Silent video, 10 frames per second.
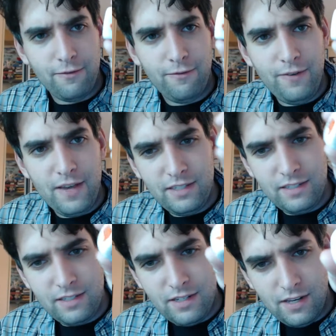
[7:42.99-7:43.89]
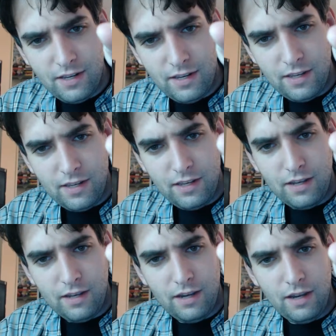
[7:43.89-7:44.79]
fist,
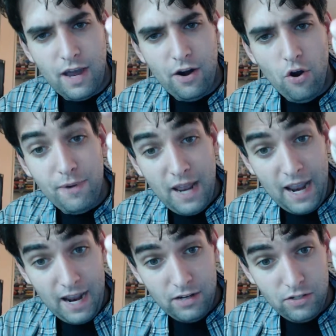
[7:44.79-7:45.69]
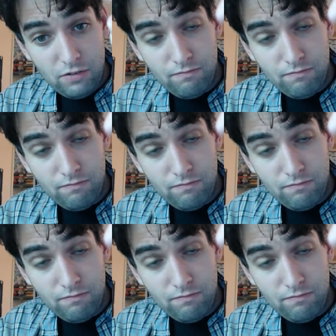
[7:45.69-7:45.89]
you got an open hand,